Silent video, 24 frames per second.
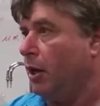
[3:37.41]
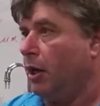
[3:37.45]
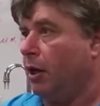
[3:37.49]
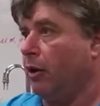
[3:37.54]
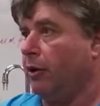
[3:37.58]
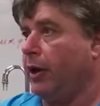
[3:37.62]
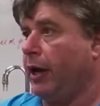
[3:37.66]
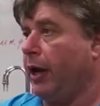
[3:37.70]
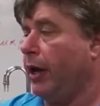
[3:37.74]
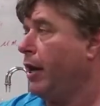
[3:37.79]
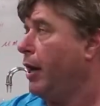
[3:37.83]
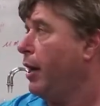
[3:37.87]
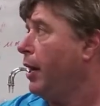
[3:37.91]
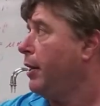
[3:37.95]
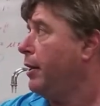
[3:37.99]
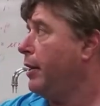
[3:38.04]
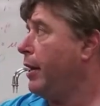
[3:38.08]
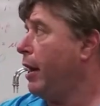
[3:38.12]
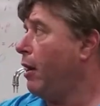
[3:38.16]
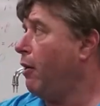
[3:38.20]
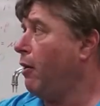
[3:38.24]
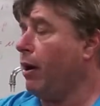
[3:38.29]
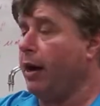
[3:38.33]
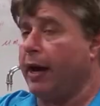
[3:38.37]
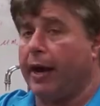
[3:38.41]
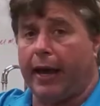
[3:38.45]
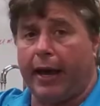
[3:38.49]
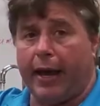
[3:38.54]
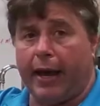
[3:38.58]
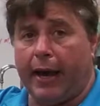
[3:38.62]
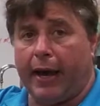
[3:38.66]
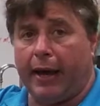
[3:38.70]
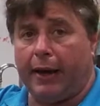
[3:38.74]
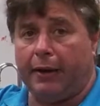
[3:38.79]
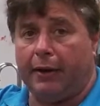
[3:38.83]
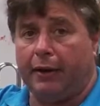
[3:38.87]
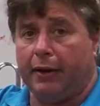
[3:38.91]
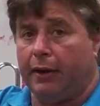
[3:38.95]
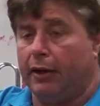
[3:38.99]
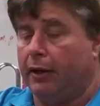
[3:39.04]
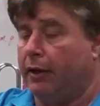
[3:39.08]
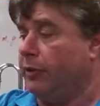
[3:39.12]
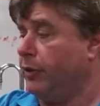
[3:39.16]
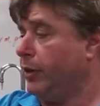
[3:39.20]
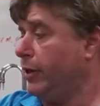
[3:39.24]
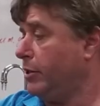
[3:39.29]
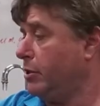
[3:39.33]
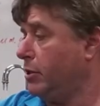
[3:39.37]
Okay, now I add,
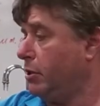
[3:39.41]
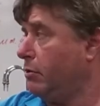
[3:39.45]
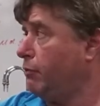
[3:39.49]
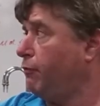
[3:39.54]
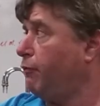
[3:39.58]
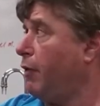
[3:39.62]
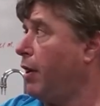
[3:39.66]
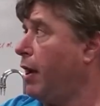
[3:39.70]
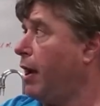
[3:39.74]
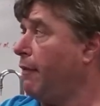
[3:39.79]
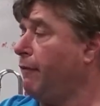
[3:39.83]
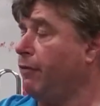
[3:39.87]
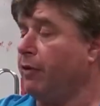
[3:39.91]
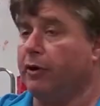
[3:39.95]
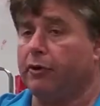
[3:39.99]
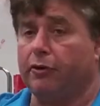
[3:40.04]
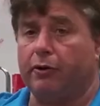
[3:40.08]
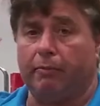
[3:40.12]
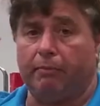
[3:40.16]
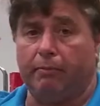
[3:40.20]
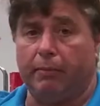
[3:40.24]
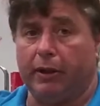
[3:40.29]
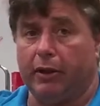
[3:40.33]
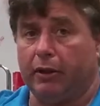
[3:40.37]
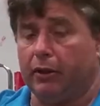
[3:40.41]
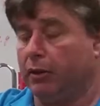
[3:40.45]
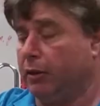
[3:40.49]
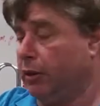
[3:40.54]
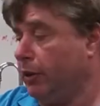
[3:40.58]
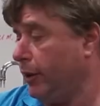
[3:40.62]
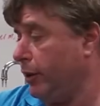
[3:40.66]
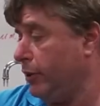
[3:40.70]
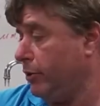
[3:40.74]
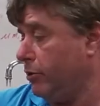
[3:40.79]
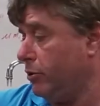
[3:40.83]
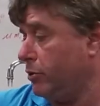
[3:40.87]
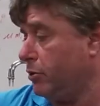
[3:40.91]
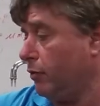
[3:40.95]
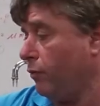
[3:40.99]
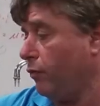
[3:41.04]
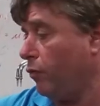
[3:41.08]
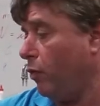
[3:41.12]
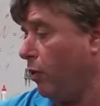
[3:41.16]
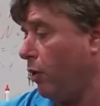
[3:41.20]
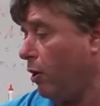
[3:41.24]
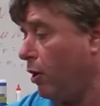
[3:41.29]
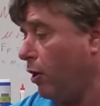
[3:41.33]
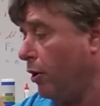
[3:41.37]
this is 500 milliliters of
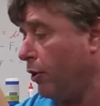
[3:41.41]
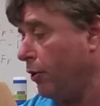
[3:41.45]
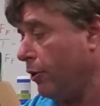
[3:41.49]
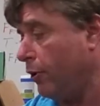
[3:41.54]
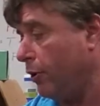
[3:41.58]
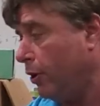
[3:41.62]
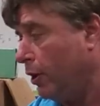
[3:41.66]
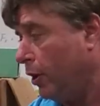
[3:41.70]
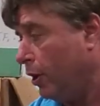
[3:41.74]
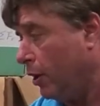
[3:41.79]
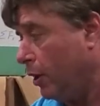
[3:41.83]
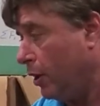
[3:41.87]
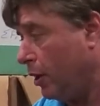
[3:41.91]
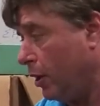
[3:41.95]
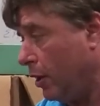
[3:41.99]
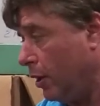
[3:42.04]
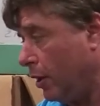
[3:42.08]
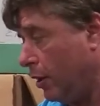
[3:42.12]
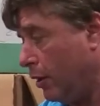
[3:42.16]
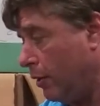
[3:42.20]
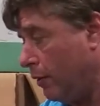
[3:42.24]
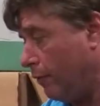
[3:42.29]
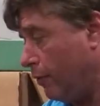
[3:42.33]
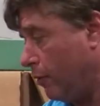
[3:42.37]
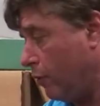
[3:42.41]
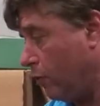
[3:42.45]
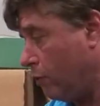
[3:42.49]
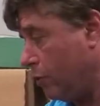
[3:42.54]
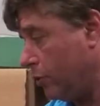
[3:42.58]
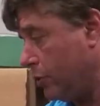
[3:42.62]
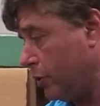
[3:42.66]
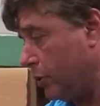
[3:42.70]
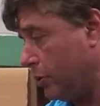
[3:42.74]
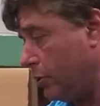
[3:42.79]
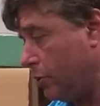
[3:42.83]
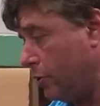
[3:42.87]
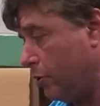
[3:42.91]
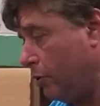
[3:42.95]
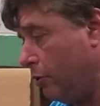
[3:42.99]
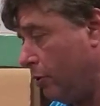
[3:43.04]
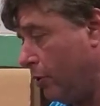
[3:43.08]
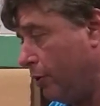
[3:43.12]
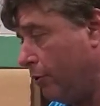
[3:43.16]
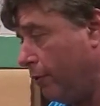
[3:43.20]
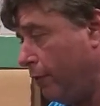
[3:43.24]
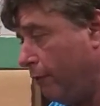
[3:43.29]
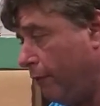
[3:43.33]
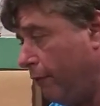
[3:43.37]
water. Of course, it's
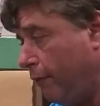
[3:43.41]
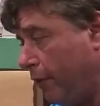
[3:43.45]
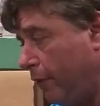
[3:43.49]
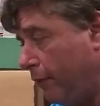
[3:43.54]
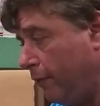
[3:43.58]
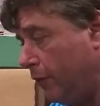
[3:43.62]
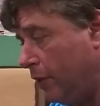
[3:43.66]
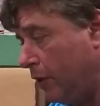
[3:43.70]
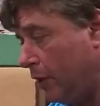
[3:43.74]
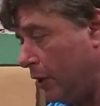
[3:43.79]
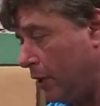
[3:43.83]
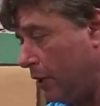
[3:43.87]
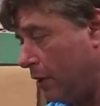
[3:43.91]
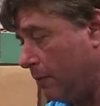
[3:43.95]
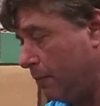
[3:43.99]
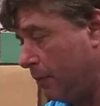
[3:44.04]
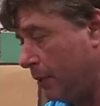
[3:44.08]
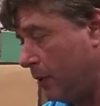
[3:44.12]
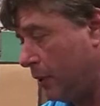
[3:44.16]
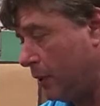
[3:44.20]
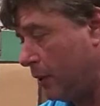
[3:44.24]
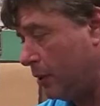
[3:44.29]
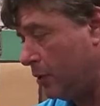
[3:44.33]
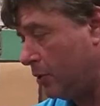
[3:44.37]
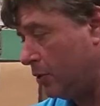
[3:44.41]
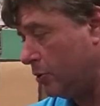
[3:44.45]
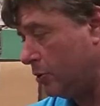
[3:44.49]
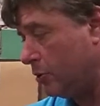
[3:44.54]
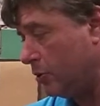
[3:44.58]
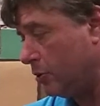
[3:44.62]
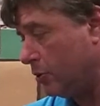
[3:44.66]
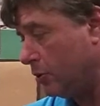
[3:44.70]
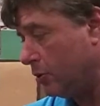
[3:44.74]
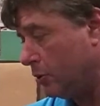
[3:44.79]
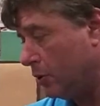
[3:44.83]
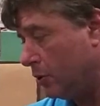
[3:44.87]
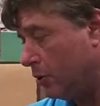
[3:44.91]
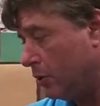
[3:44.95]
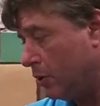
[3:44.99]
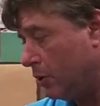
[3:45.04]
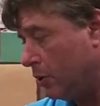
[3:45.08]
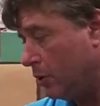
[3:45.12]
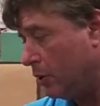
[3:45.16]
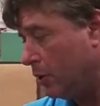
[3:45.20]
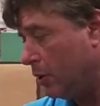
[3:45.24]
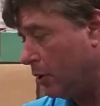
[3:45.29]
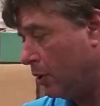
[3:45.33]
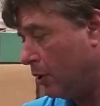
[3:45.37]
250 a piece.
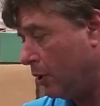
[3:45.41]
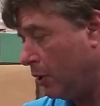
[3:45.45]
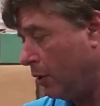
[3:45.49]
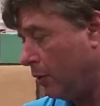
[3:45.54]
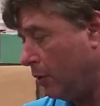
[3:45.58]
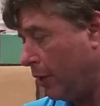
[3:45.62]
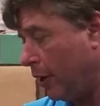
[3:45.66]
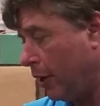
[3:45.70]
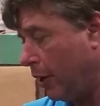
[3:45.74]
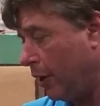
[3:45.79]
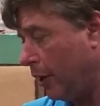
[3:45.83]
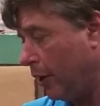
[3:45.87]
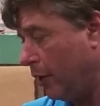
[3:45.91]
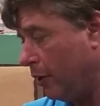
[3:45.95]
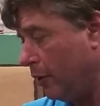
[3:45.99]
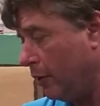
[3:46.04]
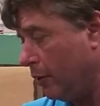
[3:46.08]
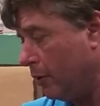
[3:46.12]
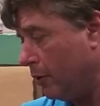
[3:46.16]
Okay.